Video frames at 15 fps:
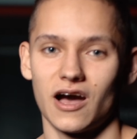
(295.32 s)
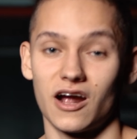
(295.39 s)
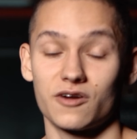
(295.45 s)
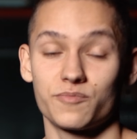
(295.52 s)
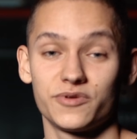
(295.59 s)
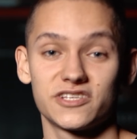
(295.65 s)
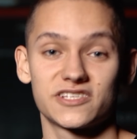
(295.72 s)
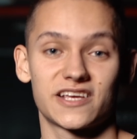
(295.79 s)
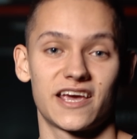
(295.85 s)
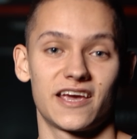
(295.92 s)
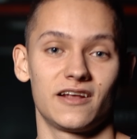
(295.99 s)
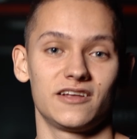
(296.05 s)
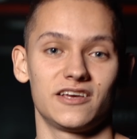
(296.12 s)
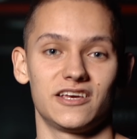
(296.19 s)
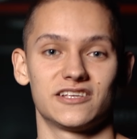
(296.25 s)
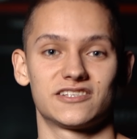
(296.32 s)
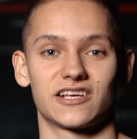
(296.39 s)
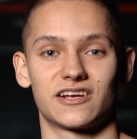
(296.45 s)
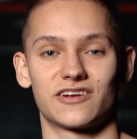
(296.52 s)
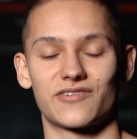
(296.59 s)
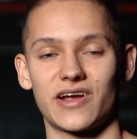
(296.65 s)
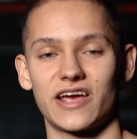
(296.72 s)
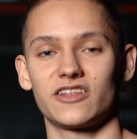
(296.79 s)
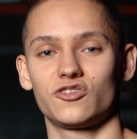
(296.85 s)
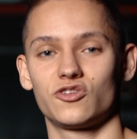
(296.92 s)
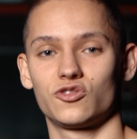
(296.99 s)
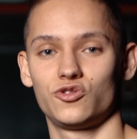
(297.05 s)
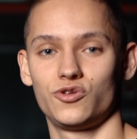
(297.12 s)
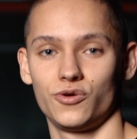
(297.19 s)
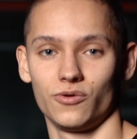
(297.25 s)
RP scale is a
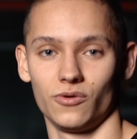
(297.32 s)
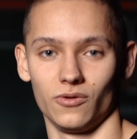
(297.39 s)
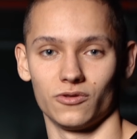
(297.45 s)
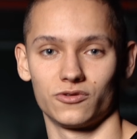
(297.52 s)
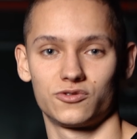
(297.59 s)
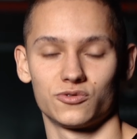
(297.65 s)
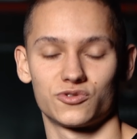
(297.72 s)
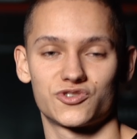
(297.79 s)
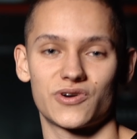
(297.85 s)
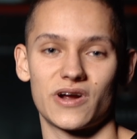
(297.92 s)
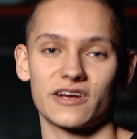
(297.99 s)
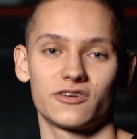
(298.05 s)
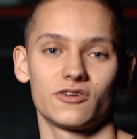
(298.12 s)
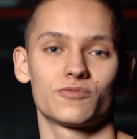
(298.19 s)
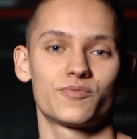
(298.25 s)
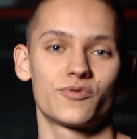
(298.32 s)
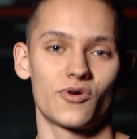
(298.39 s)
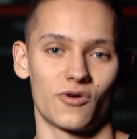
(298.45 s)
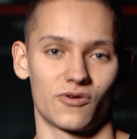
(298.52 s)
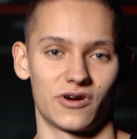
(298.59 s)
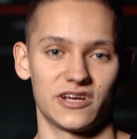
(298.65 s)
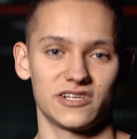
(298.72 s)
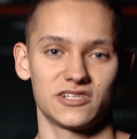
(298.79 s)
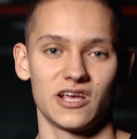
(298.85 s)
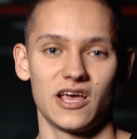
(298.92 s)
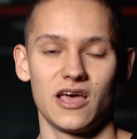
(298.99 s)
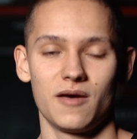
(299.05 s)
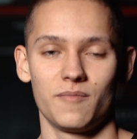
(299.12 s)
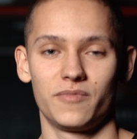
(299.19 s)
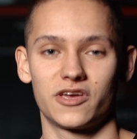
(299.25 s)
great tool to track your progress,
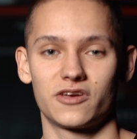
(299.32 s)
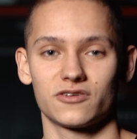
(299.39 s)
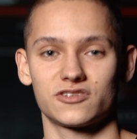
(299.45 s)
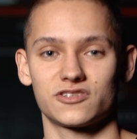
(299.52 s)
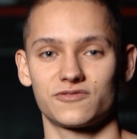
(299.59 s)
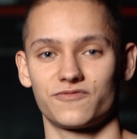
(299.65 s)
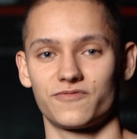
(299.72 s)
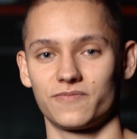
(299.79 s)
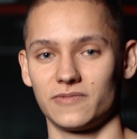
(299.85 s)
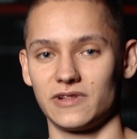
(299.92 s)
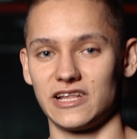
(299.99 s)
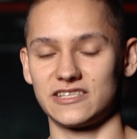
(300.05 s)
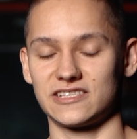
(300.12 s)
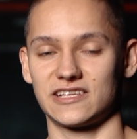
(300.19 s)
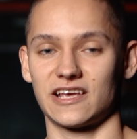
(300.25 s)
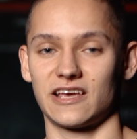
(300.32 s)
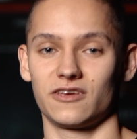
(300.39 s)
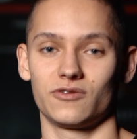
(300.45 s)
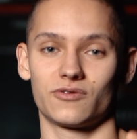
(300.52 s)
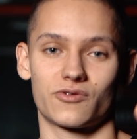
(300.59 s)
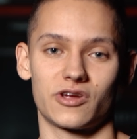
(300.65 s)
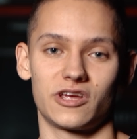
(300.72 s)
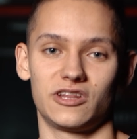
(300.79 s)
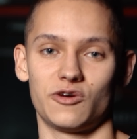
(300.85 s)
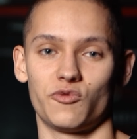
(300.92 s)
because let's say you're in